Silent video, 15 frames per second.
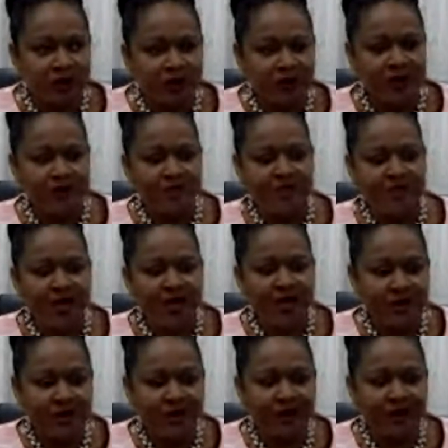
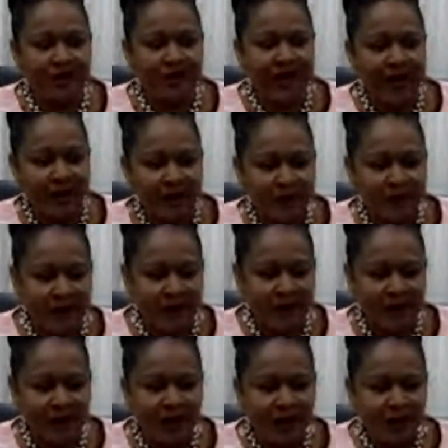remain in the
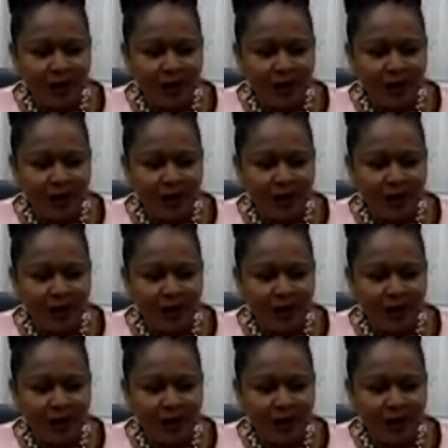Caribbean,